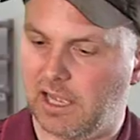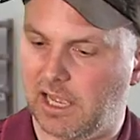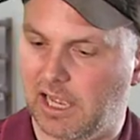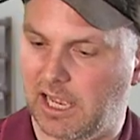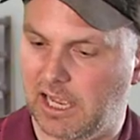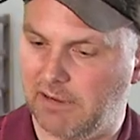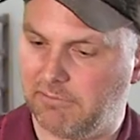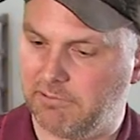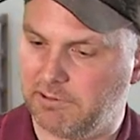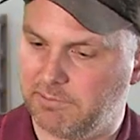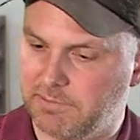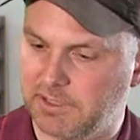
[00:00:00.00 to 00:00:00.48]

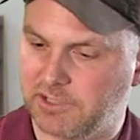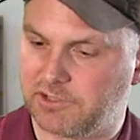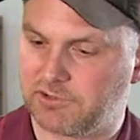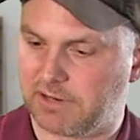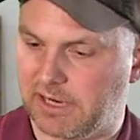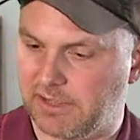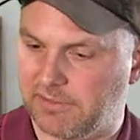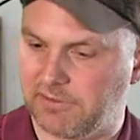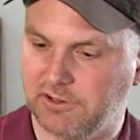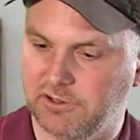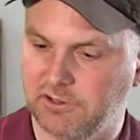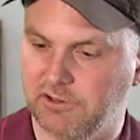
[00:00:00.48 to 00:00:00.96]
I would much
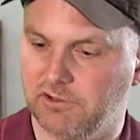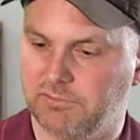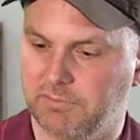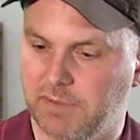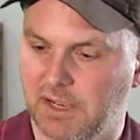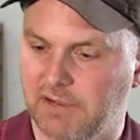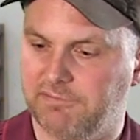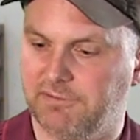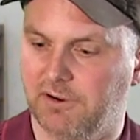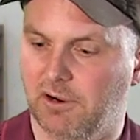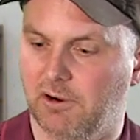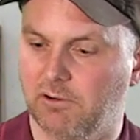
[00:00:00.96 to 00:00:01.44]
rather use
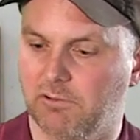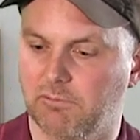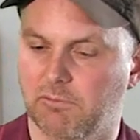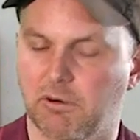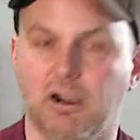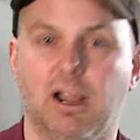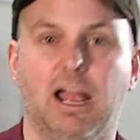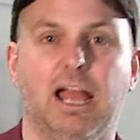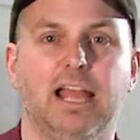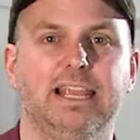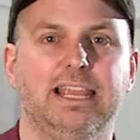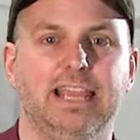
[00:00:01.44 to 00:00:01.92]
my phone
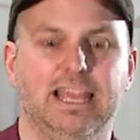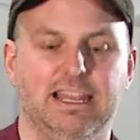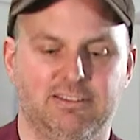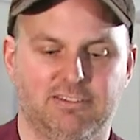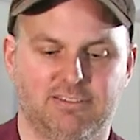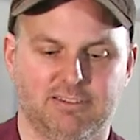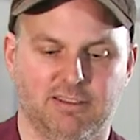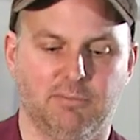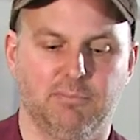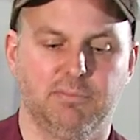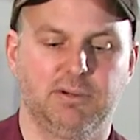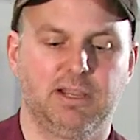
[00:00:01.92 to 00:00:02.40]
where I get
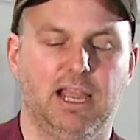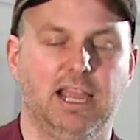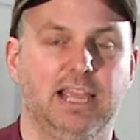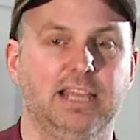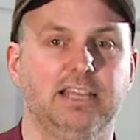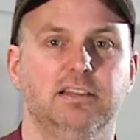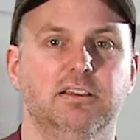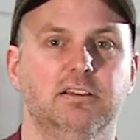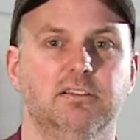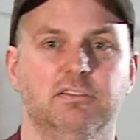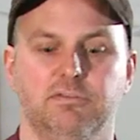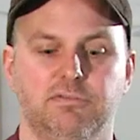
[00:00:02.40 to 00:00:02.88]
some
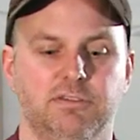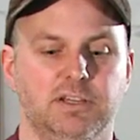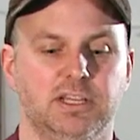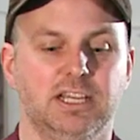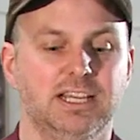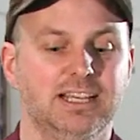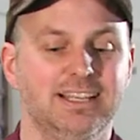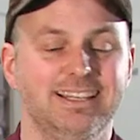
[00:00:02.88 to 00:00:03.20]
kind of